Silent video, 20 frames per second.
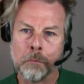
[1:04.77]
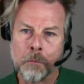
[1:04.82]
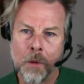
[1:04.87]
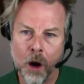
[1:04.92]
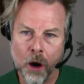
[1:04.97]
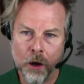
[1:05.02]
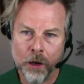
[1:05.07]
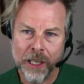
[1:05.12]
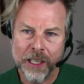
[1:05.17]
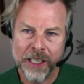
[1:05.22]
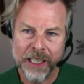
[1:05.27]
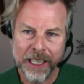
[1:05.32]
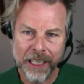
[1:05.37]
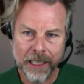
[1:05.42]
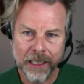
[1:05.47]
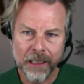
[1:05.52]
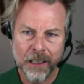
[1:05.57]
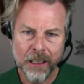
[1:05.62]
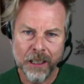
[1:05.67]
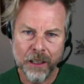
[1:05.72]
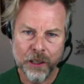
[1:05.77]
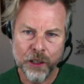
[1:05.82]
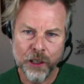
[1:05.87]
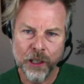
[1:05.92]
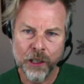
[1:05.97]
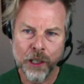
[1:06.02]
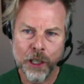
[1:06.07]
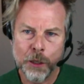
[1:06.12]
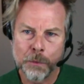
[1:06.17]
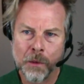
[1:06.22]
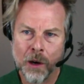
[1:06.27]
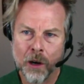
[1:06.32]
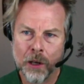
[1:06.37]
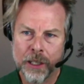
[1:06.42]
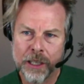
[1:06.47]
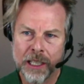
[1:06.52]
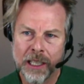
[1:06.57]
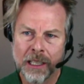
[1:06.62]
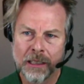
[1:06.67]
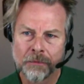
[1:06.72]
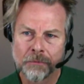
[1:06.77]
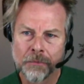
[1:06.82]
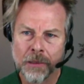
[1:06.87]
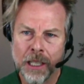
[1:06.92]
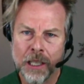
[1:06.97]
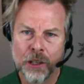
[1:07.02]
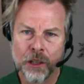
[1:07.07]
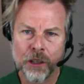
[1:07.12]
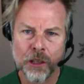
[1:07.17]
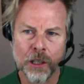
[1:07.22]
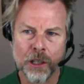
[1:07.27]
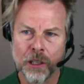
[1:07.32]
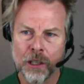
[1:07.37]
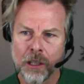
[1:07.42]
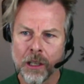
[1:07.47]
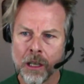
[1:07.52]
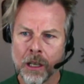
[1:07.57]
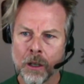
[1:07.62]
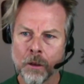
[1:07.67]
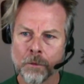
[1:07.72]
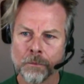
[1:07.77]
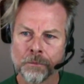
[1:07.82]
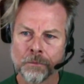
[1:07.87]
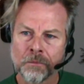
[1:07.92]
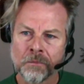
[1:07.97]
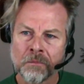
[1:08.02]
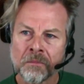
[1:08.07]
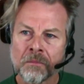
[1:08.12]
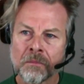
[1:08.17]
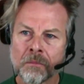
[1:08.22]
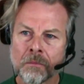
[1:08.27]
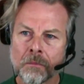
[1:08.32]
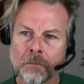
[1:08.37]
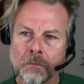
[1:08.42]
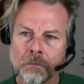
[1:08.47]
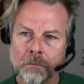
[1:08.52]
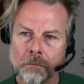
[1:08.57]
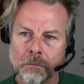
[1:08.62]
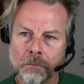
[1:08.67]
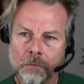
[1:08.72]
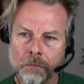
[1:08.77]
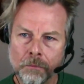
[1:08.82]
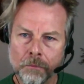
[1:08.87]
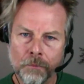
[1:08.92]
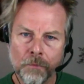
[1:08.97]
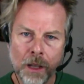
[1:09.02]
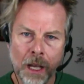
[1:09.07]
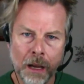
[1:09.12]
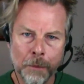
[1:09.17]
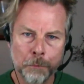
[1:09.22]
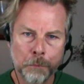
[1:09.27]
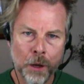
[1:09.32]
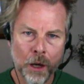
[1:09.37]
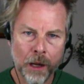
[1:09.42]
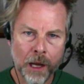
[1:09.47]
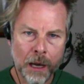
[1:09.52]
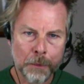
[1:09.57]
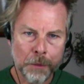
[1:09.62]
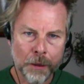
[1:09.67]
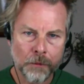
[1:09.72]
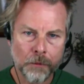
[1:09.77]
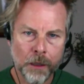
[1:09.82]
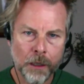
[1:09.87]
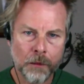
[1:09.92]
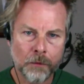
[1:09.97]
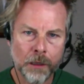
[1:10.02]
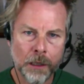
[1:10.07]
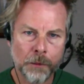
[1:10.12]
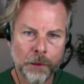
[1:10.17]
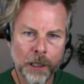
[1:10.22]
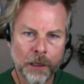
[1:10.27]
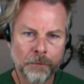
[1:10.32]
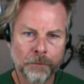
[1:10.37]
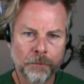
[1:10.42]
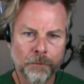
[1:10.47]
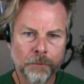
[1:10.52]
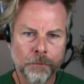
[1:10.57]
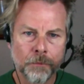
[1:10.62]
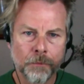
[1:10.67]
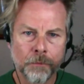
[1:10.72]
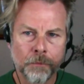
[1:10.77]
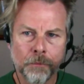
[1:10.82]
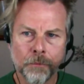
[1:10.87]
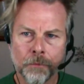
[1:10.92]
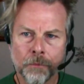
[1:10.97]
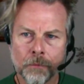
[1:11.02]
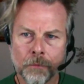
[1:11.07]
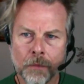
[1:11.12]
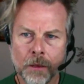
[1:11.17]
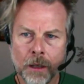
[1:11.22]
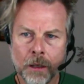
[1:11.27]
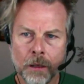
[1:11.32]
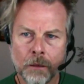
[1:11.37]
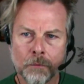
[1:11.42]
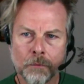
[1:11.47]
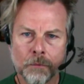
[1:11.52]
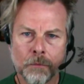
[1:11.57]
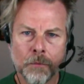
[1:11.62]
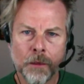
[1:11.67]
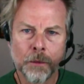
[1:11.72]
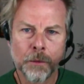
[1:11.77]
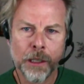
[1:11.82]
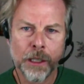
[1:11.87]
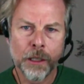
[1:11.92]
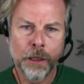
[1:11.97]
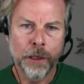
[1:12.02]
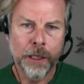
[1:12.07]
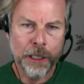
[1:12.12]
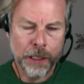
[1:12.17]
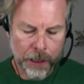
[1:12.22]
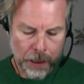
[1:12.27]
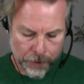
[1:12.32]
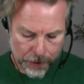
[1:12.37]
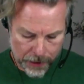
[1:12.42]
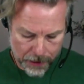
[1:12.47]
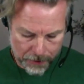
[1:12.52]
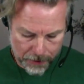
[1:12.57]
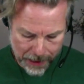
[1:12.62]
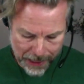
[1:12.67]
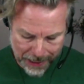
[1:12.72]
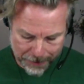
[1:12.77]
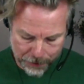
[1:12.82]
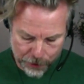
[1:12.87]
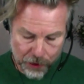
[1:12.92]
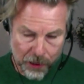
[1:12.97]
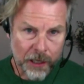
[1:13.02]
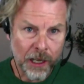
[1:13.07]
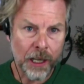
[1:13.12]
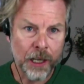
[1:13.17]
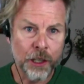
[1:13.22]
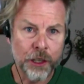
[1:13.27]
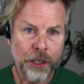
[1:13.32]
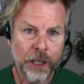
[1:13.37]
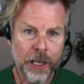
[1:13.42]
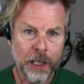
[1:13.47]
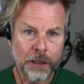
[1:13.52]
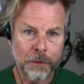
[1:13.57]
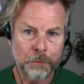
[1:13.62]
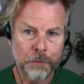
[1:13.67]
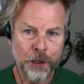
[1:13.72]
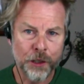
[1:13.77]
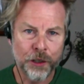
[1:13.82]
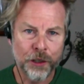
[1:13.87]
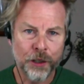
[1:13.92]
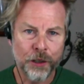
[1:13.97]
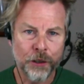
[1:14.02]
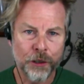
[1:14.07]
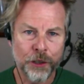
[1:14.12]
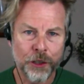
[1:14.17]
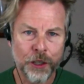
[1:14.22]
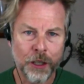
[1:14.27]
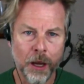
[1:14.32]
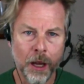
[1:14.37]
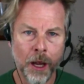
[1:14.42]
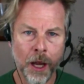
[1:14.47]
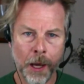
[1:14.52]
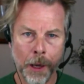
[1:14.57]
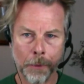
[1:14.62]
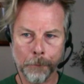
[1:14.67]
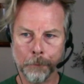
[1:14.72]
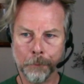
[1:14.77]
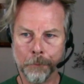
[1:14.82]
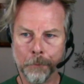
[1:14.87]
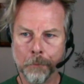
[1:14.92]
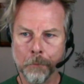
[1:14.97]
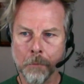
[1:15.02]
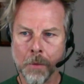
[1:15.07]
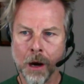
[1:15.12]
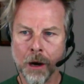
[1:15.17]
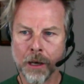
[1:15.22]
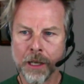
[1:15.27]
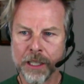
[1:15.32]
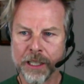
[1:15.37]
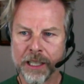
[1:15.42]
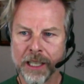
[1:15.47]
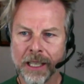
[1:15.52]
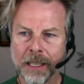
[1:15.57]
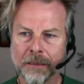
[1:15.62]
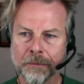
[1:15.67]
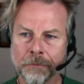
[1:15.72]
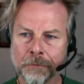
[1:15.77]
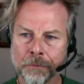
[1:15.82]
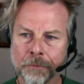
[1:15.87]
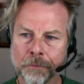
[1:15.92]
marketing. Search marketing. Let's just go and pull up. Oh, here we go. No, we do need to go here. Amazon, I can show you some search marketing.